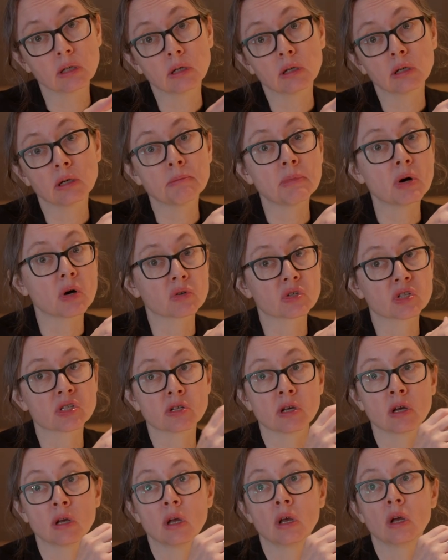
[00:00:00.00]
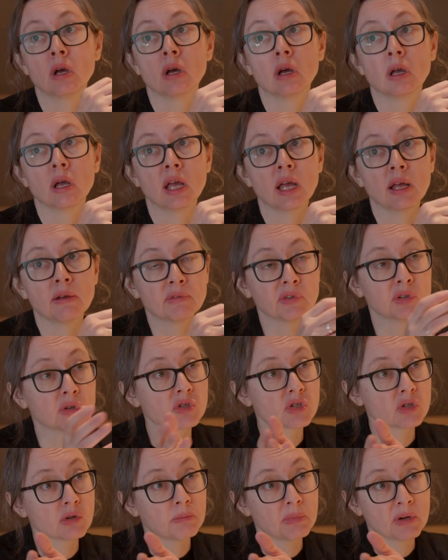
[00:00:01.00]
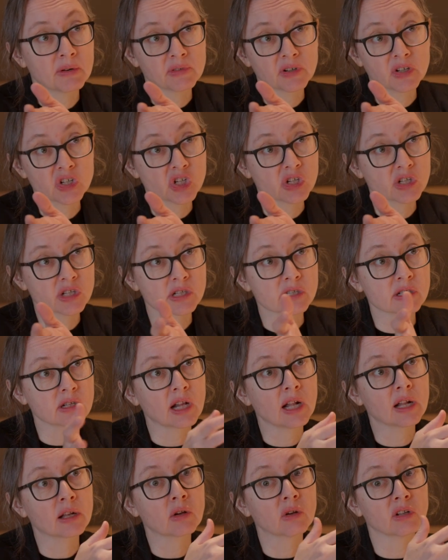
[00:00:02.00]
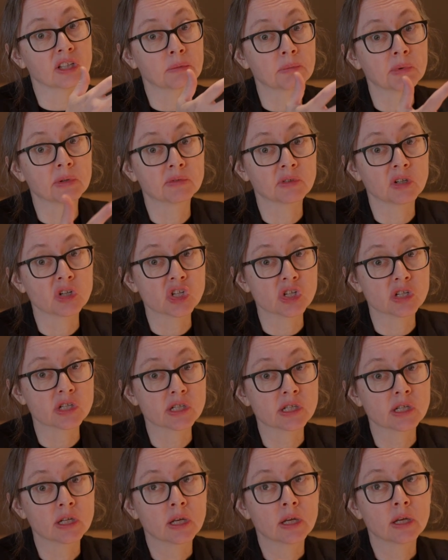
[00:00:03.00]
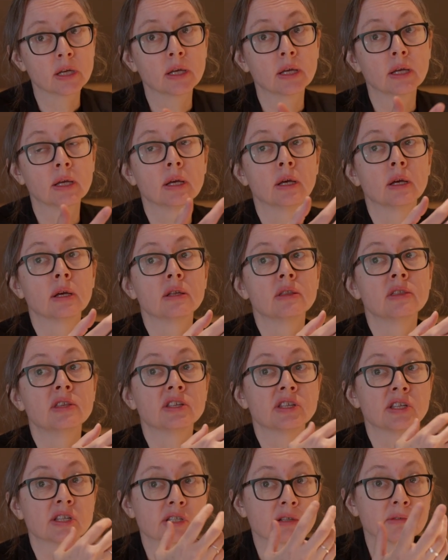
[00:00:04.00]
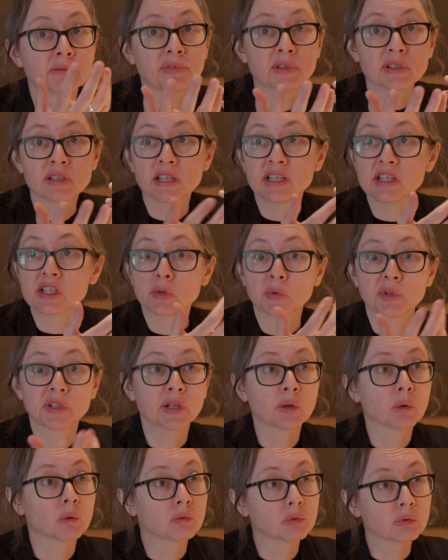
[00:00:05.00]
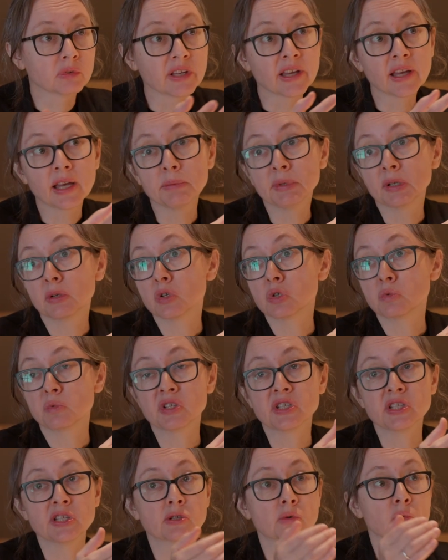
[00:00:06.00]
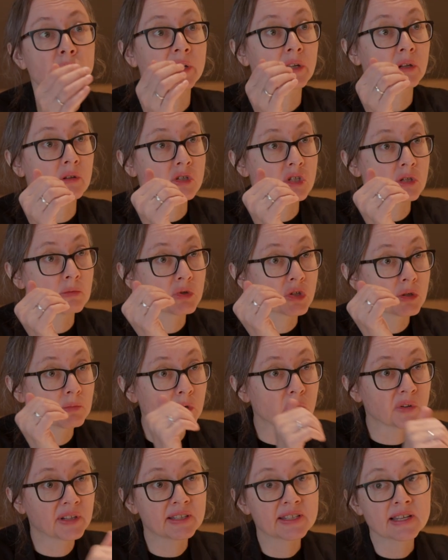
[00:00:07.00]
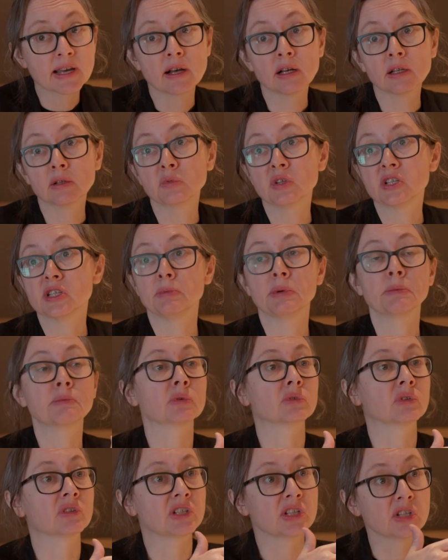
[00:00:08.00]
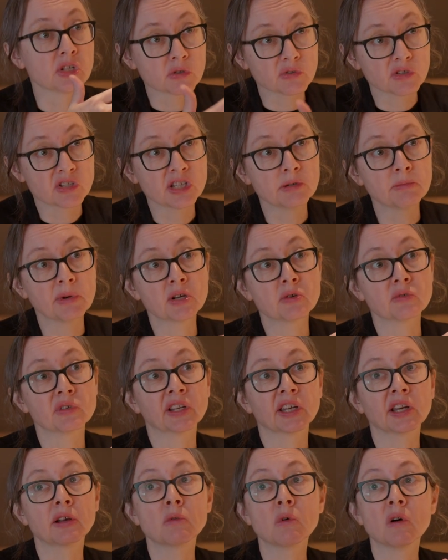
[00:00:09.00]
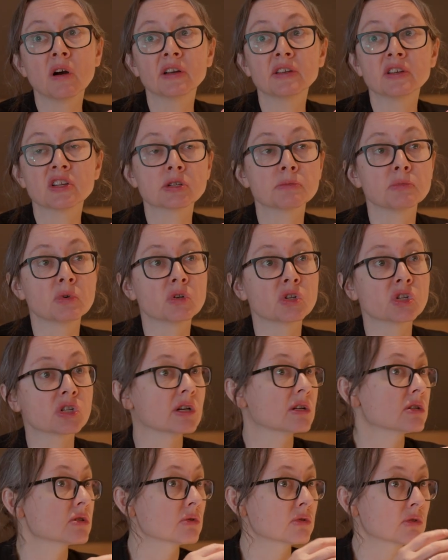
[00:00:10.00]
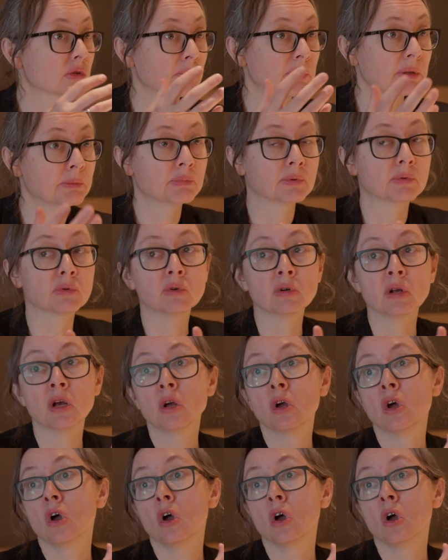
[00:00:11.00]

amongst every other beverages, alcoholic beverages. This is something that is critical today because we see the wine consumption going down. We see people not interested by drinking wine as much as other people.